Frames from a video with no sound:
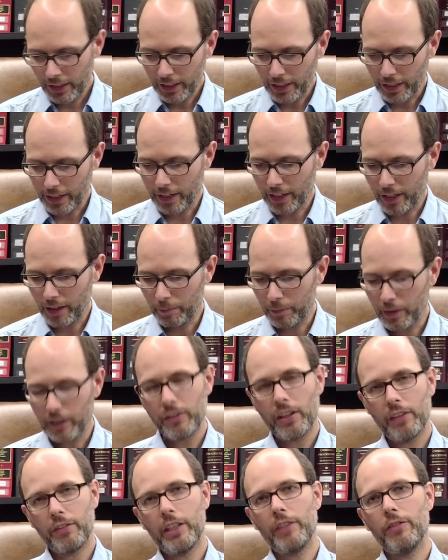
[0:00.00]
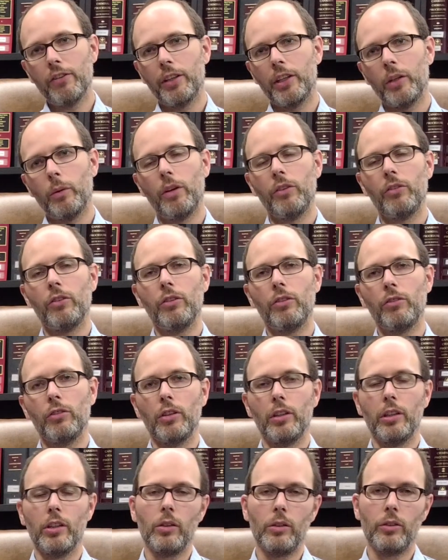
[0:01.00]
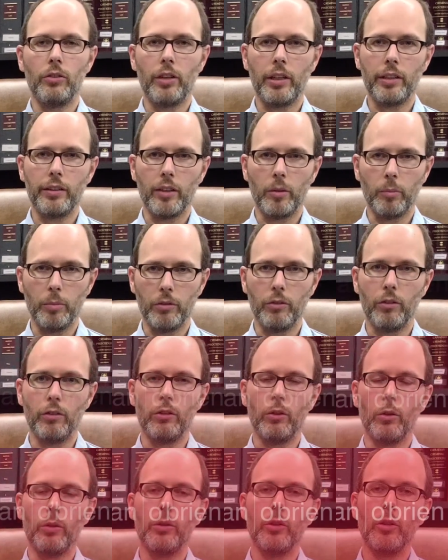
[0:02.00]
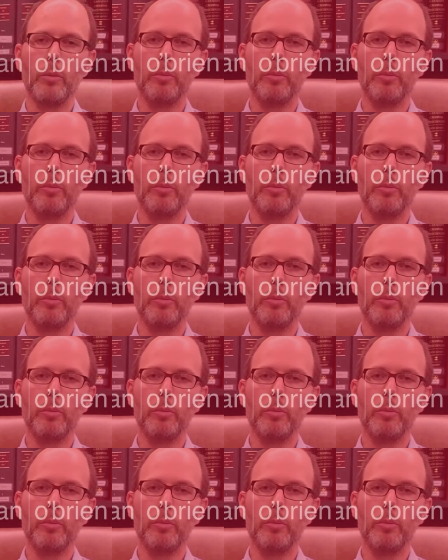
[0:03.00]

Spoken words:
If you have any further questions, you can contact our business law